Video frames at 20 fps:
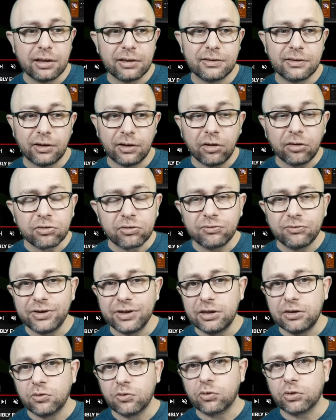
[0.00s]
The last
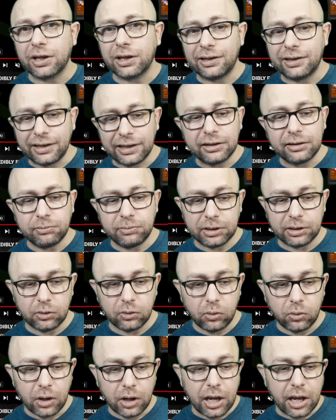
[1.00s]
video that I'll link
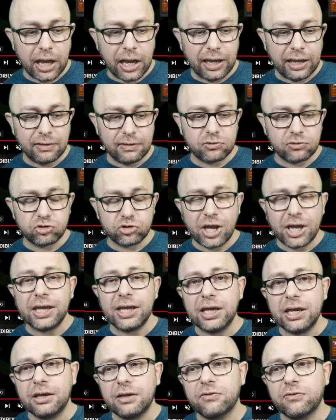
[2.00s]
below is
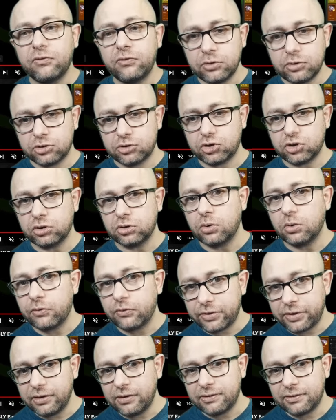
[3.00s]
JGig's version
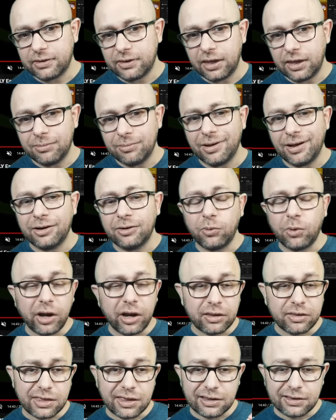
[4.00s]
of this team. And
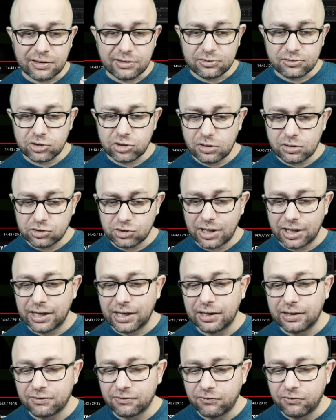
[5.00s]
why I think that
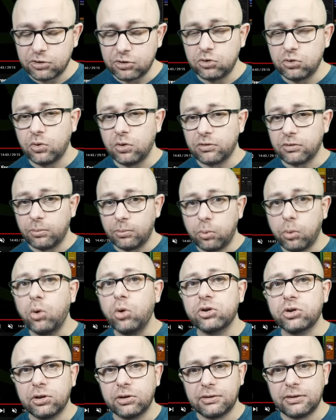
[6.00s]
JGig's video is
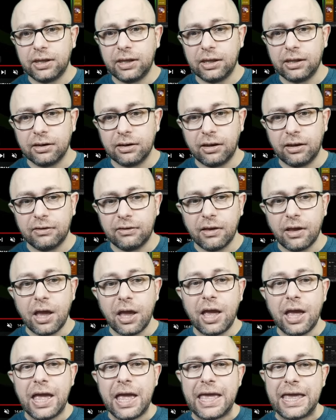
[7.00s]
important here is
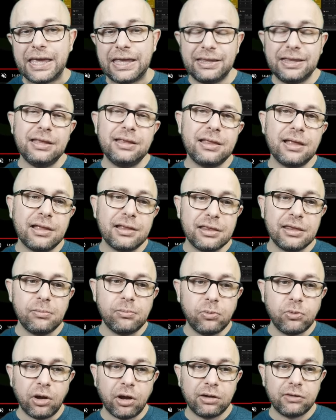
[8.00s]
he did a
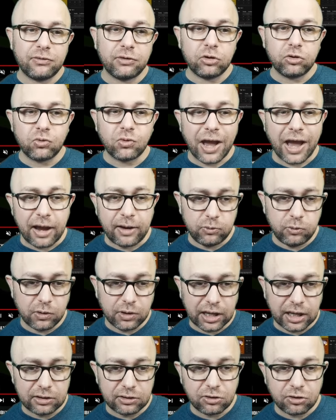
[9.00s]
deep dive into how you
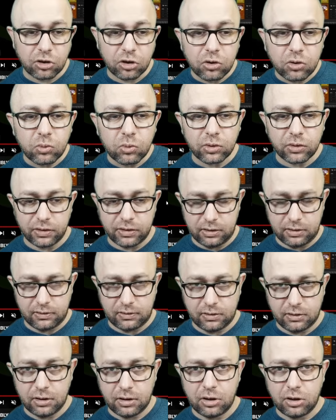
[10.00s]
can tune
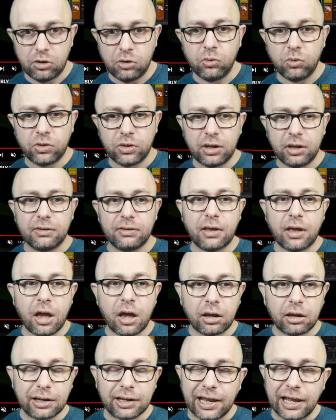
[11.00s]
this using
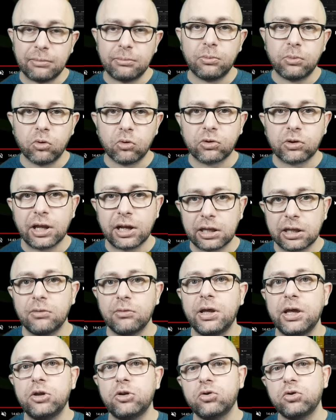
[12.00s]
the clan boss
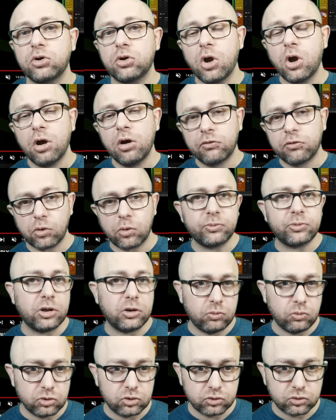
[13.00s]
calculator from
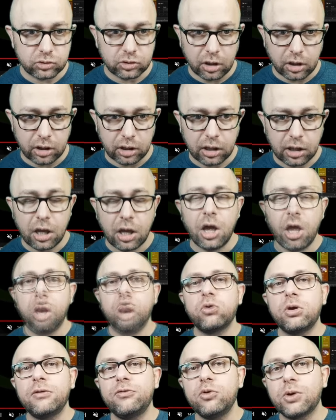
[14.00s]
Deadwood Jedi.
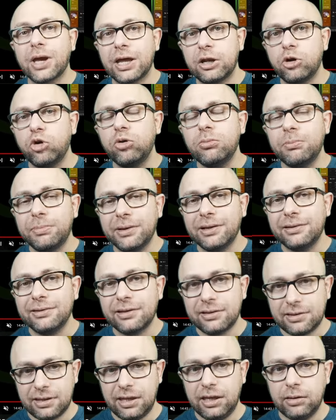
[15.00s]
So if you cannot
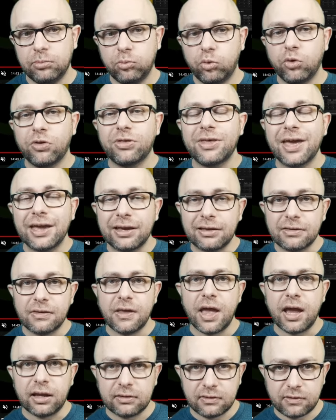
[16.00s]
build a team with the
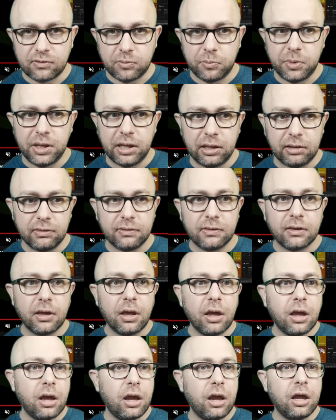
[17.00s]
exact speeds
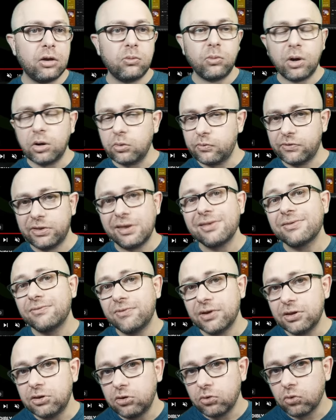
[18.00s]
in one of these
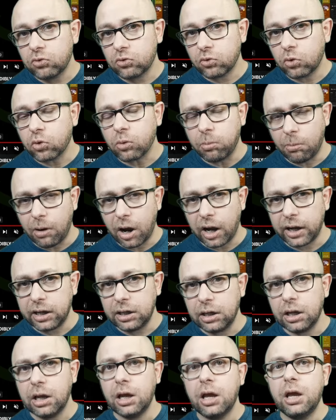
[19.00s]
videos or
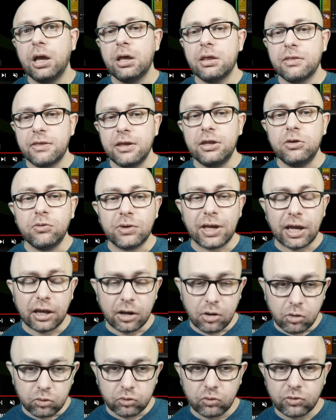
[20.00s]
mine, then you
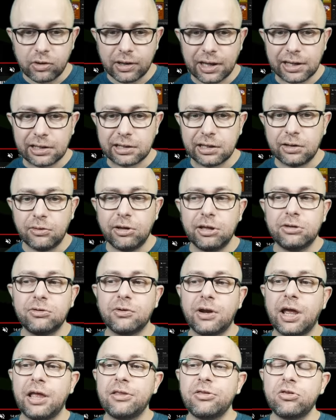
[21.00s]
can go to the
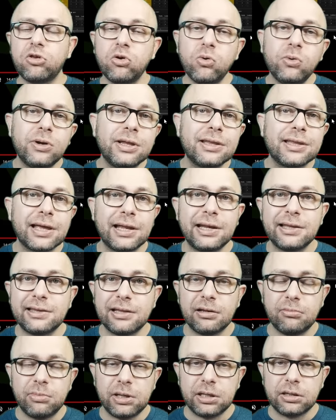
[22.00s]
calculator and tune it a
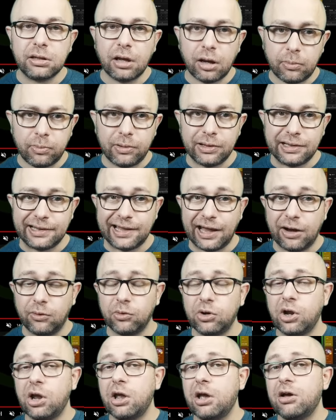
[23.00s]
little bit up and
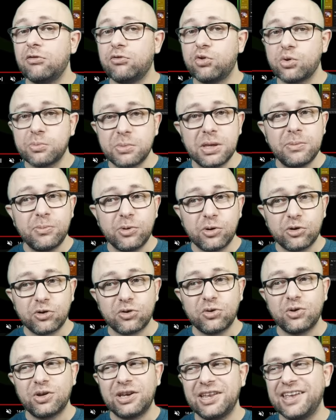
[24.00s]
down. For me
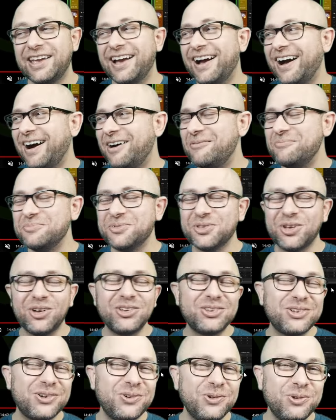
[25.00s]
personally, I'm
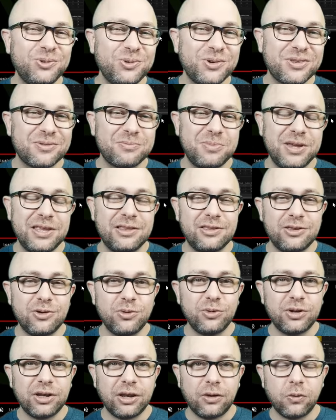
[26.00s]
not good with speed
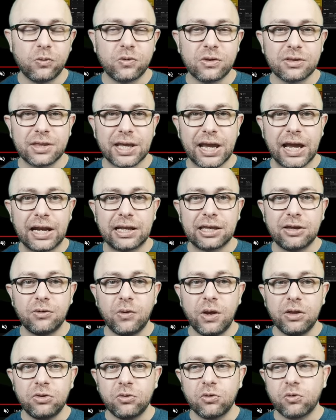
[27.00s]
tuning using the
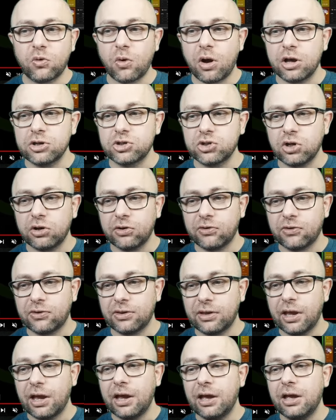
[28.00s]
calculator, so I
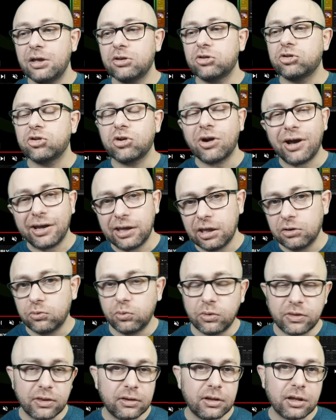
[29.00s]
just try
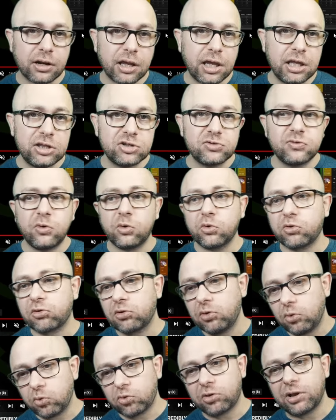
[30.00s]
it within a range, force
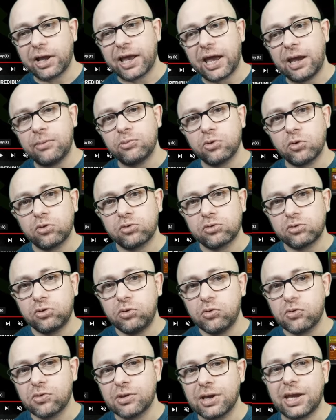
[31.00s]
close the game, not
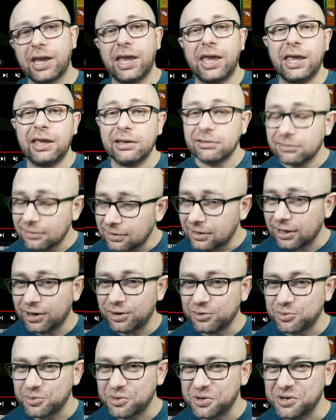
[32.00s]
to use the key till
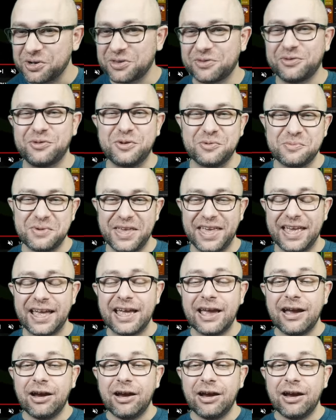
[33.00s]
it works for me.